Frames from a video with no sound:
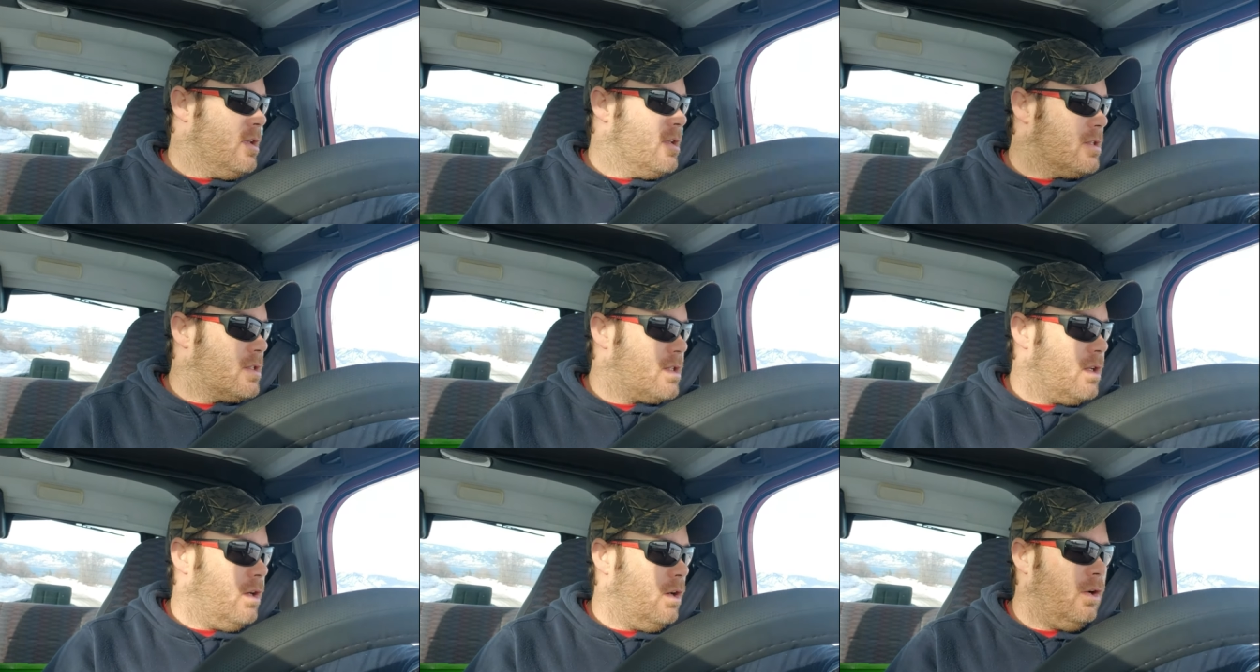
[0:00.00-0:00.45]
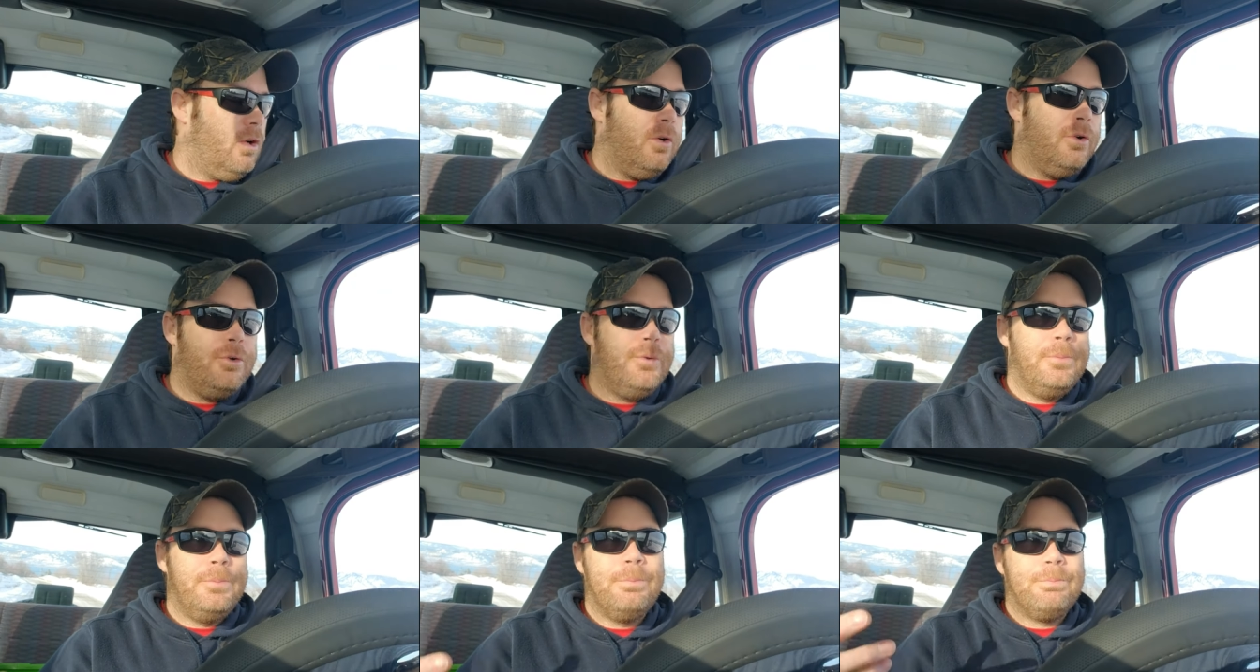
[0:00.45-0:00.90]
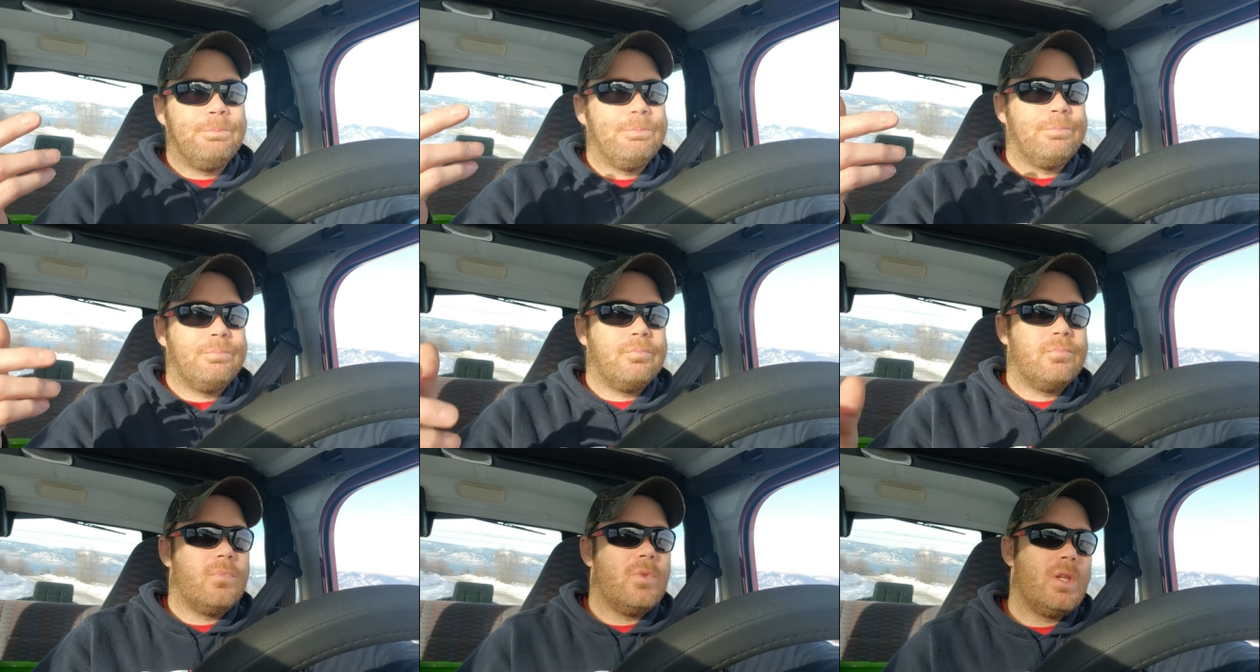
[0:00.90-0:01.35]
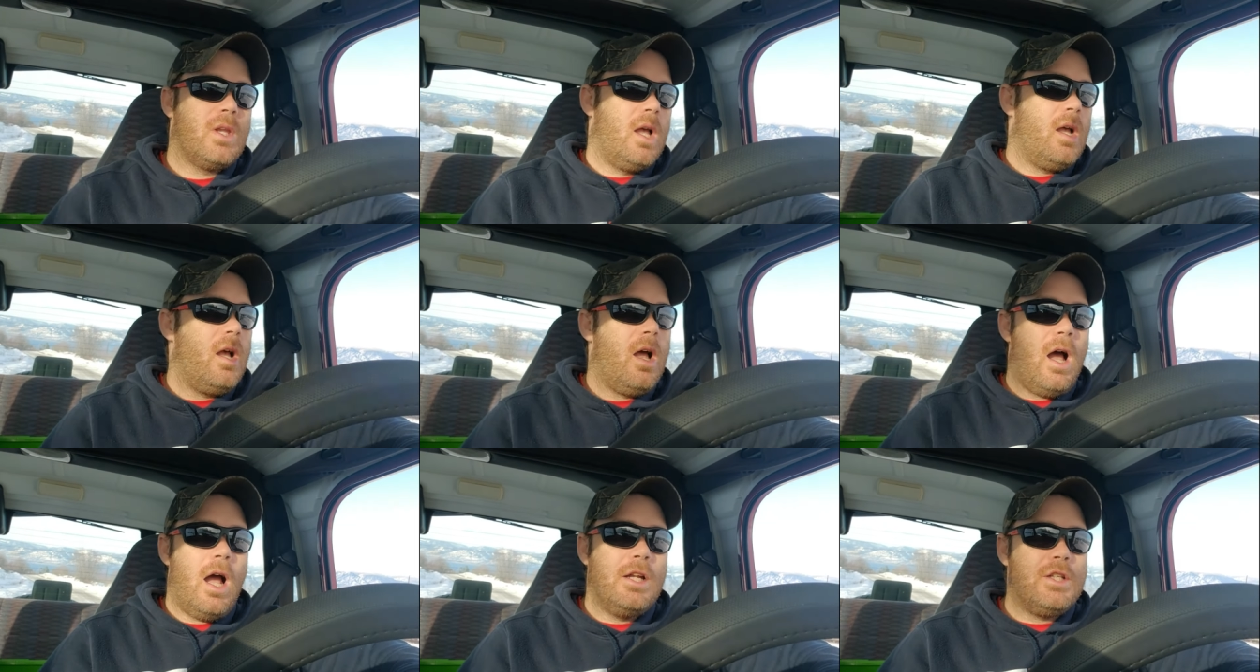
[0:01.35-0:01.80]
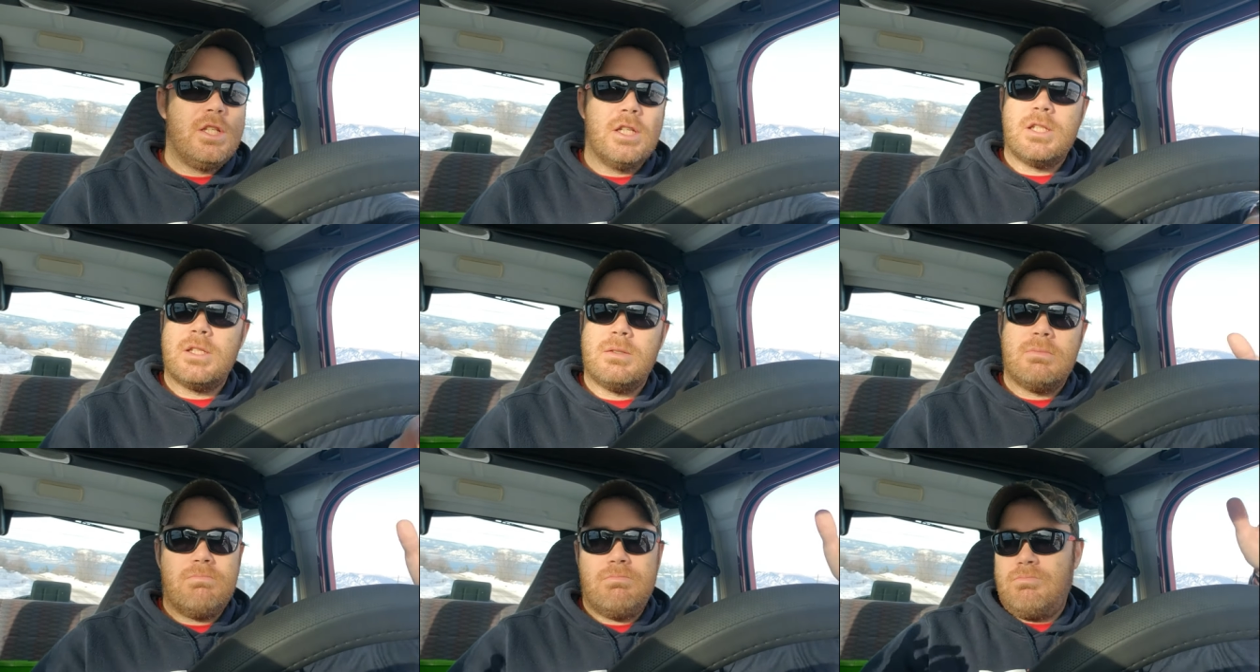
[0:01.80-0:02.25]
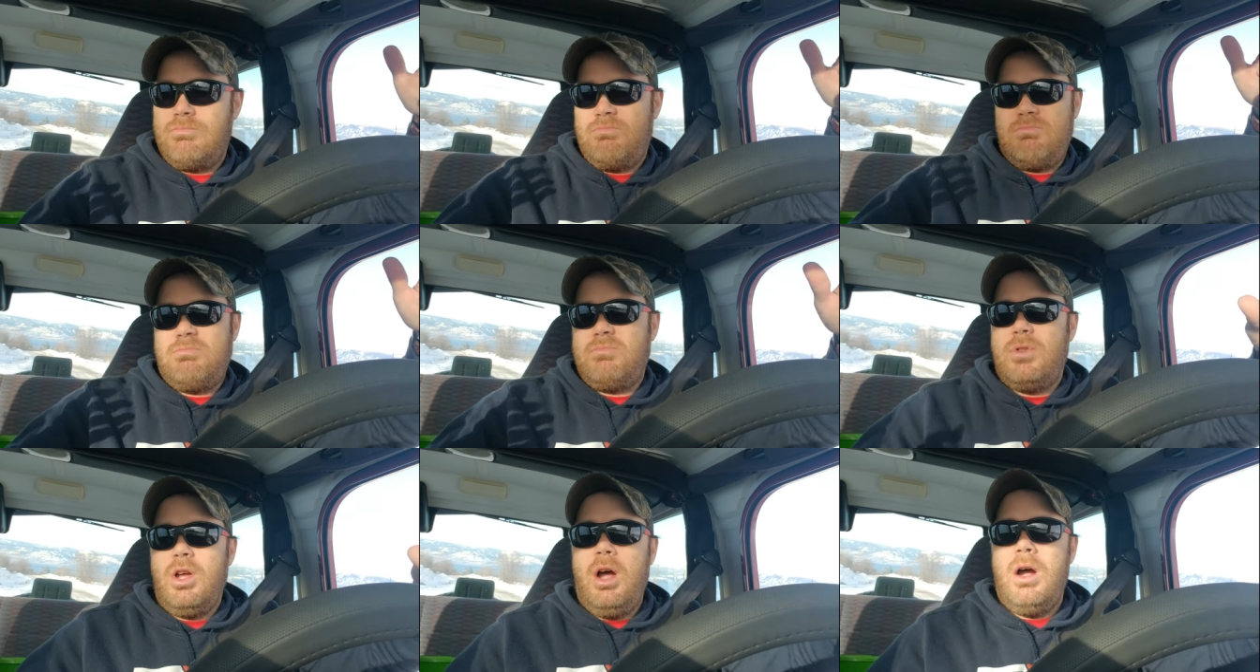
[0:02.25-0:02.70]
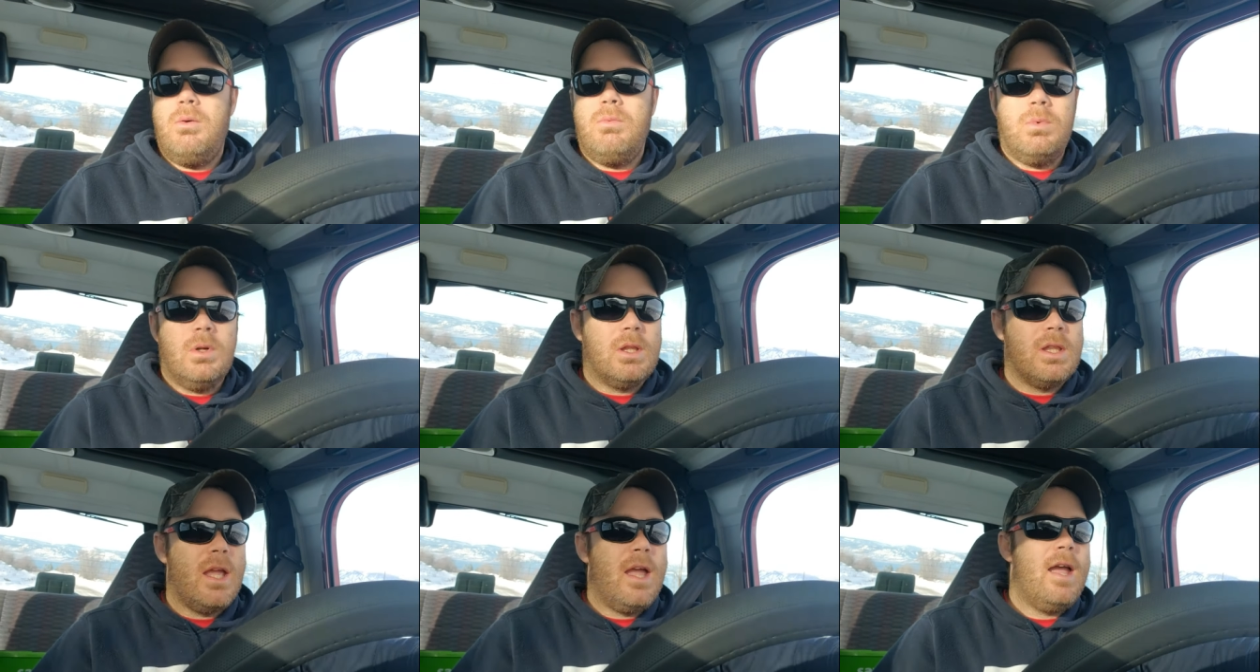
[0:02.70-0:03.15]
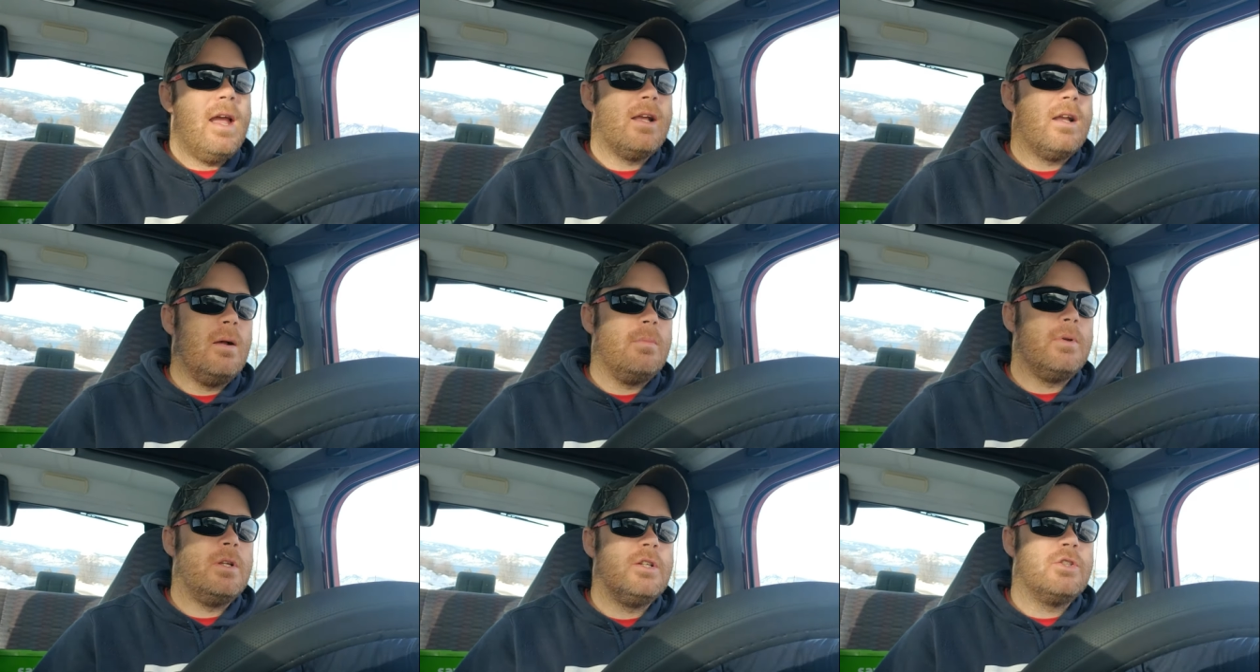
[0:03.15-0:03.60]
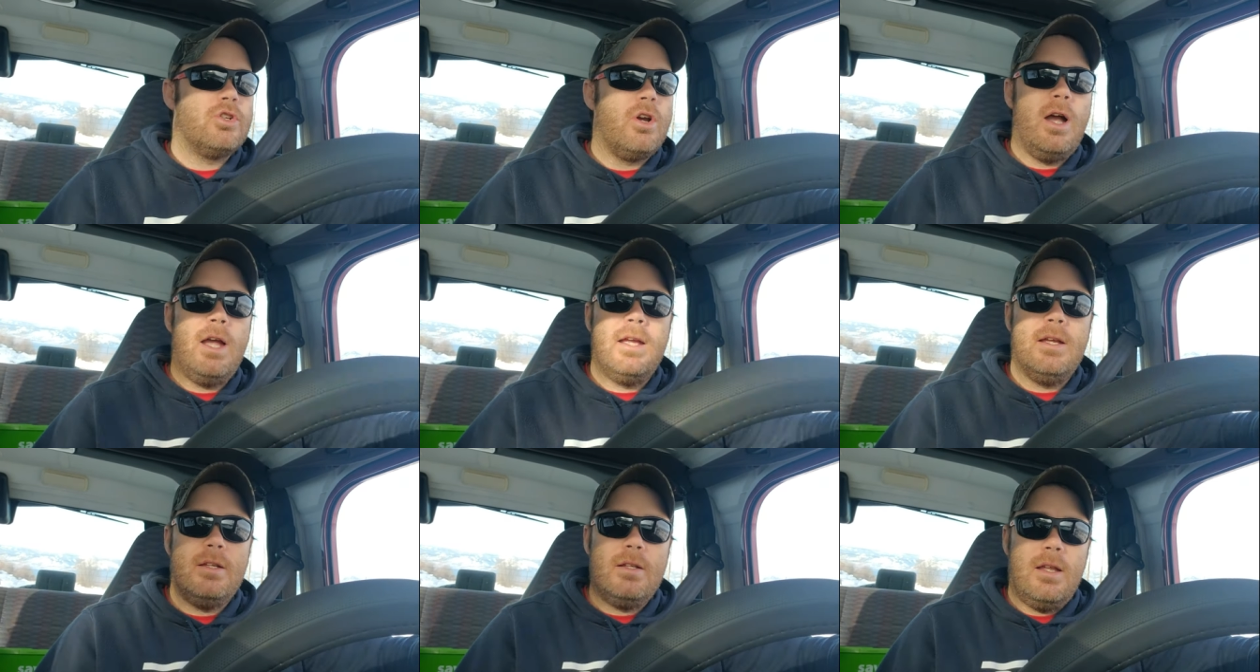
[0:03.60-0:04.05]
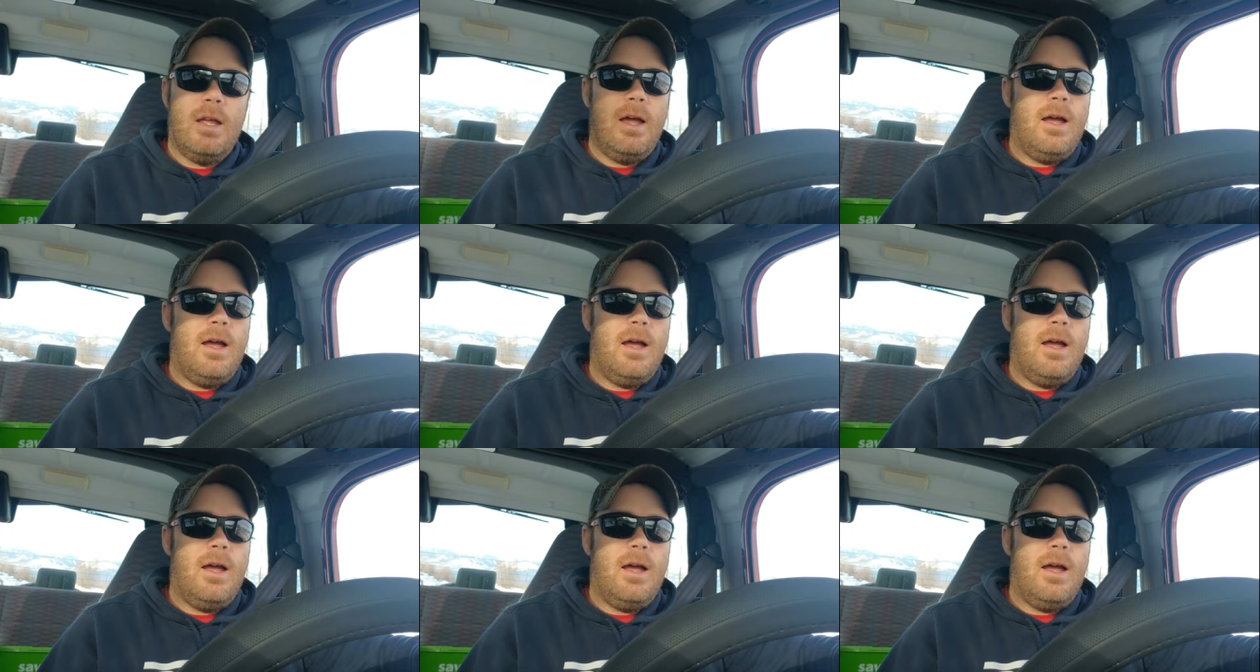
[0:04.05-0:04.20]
So I just thought, what the heck, I'm going to try it.